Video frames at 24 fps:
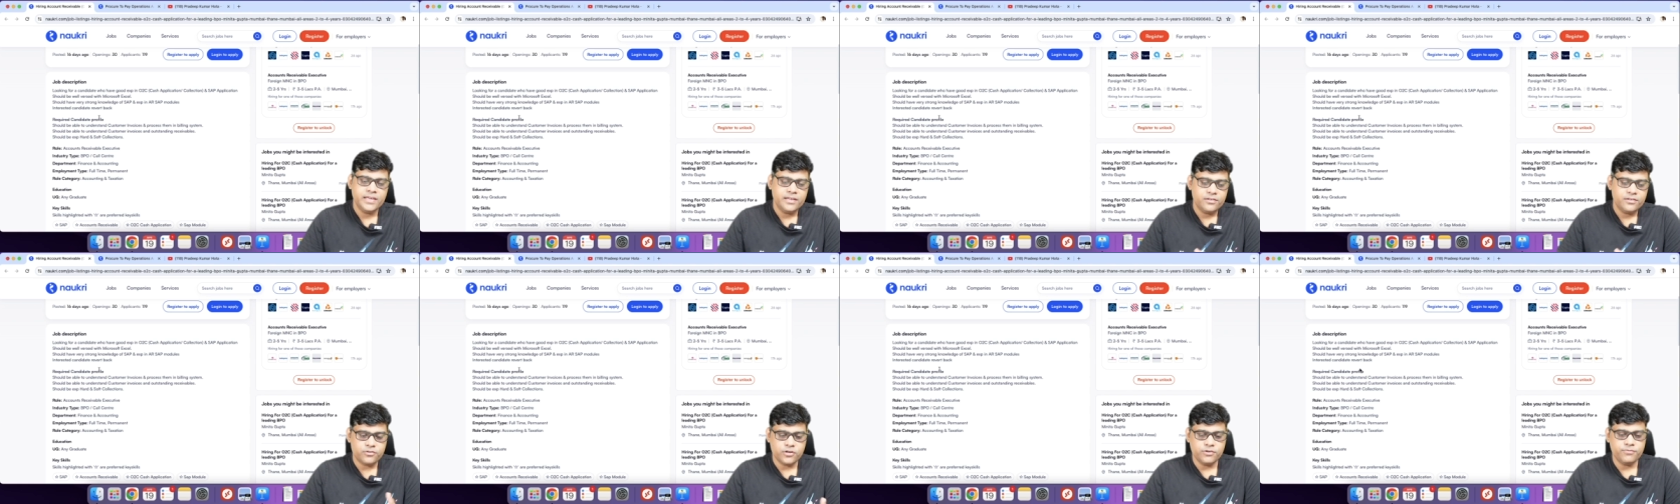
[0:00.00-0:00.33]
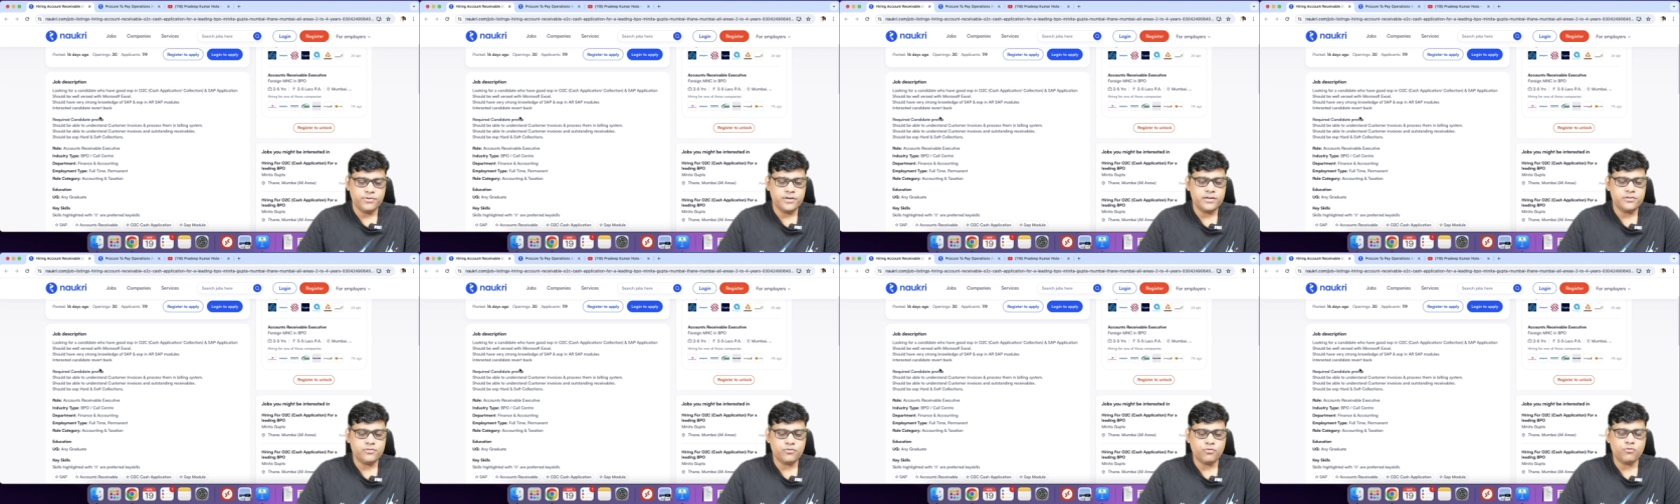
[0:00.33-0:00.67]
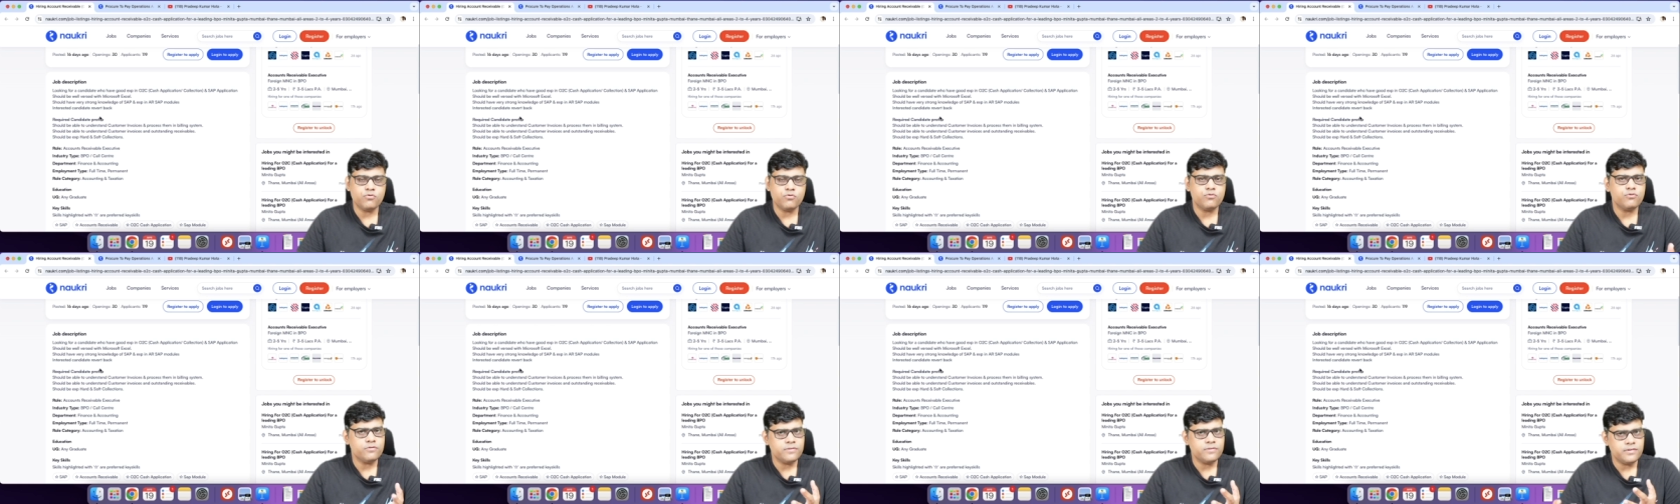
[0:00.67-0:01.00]
So if it is
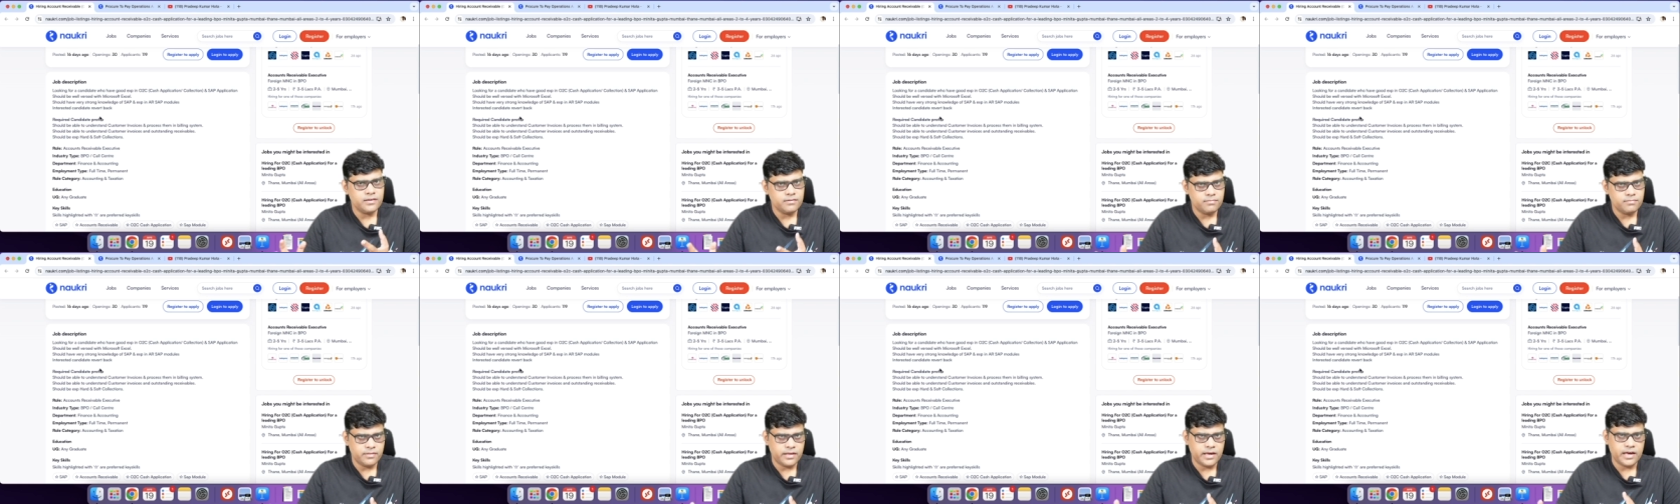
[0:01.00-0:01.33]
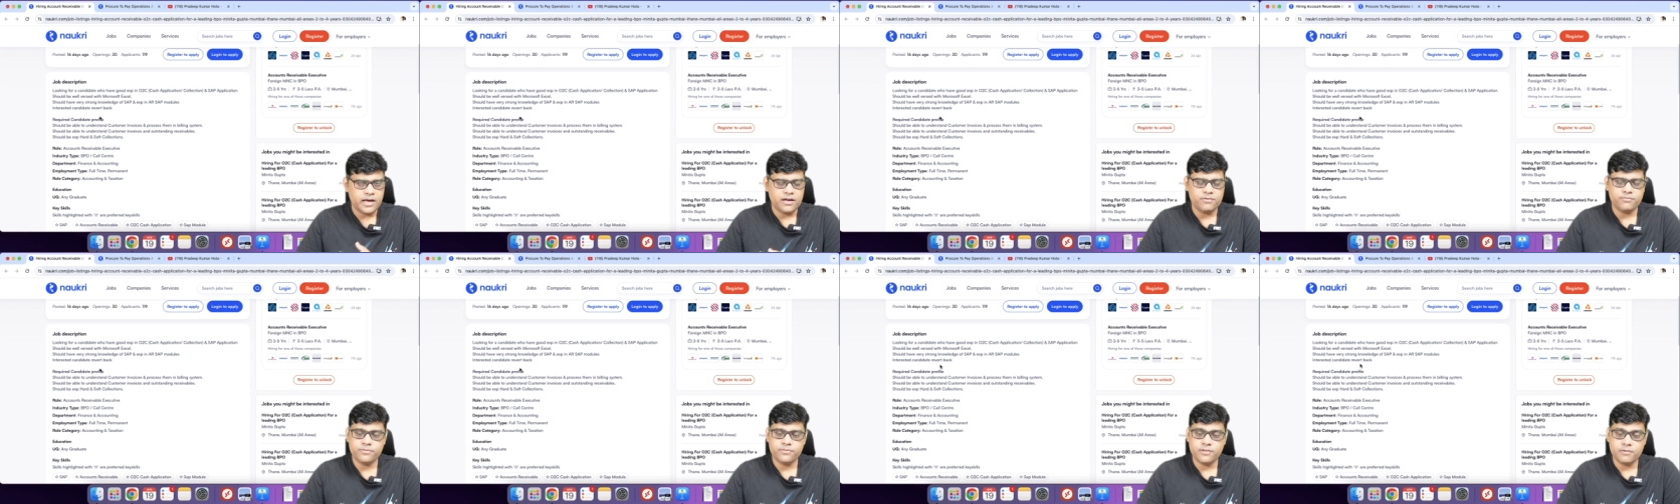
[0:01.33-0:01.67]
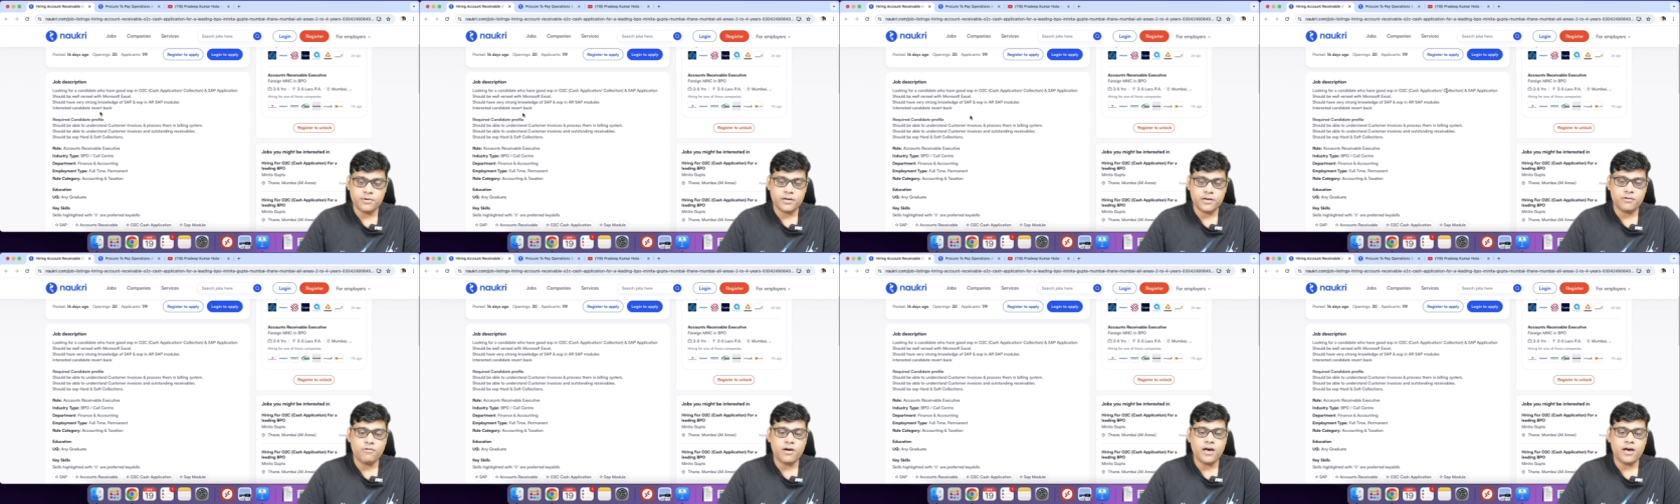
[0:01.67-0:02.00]
O2C, they have
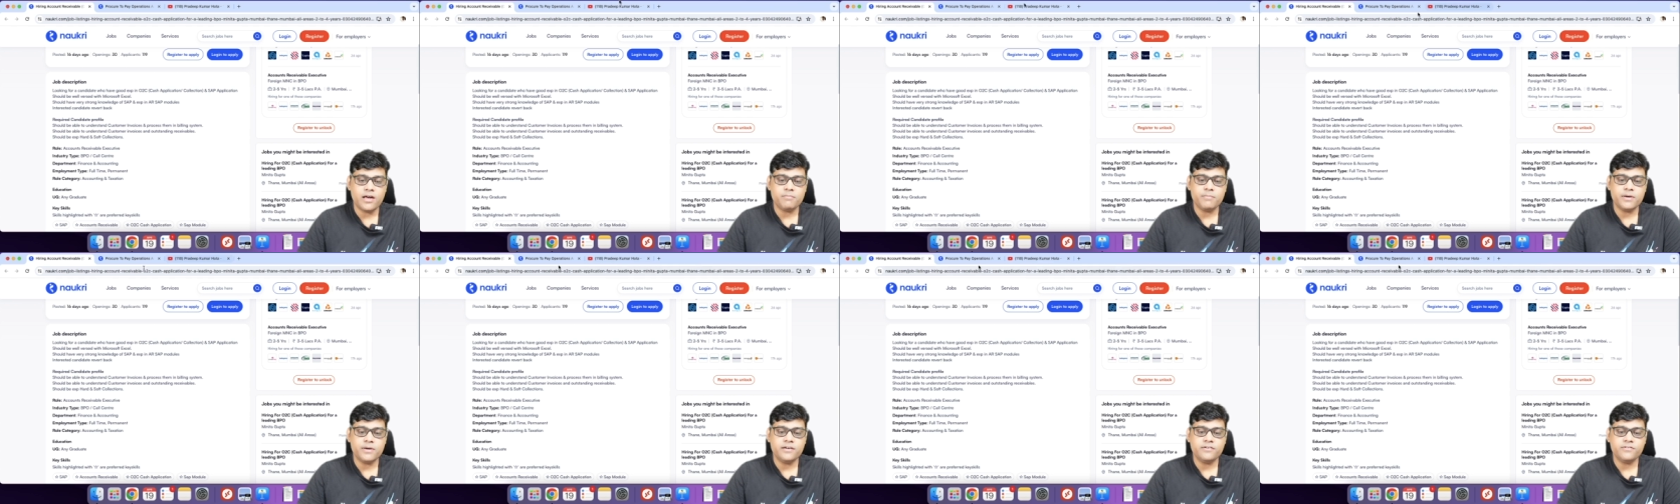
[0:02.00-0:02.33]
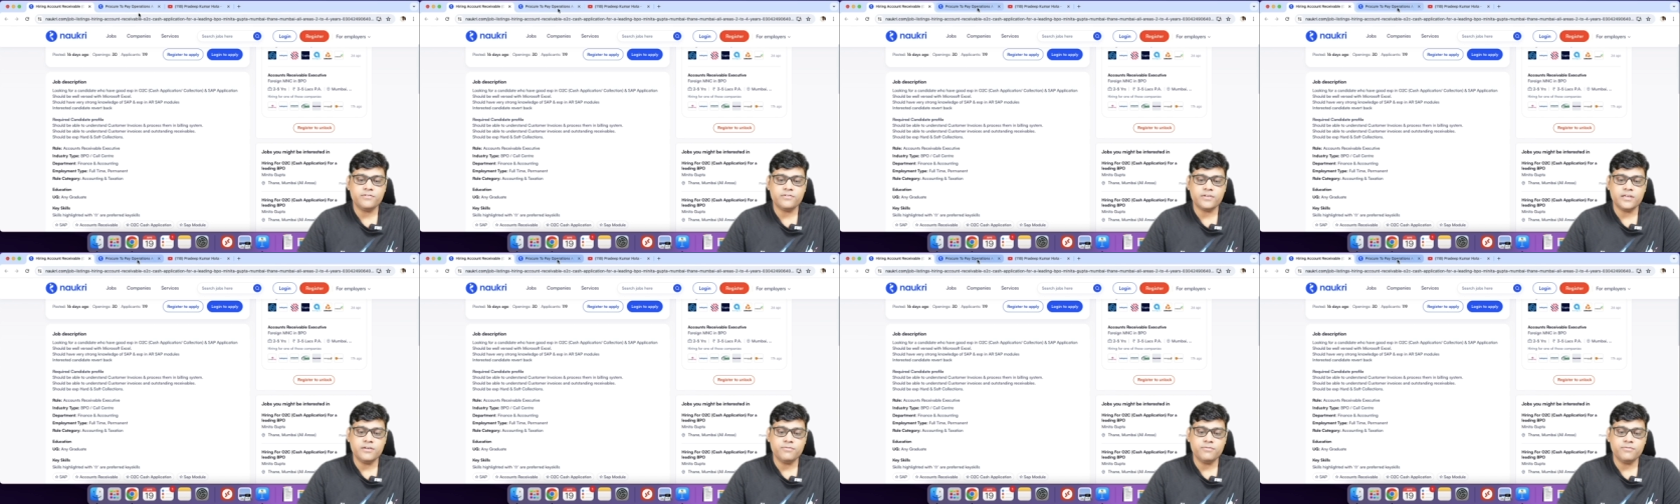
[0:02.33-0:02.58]
some requirements.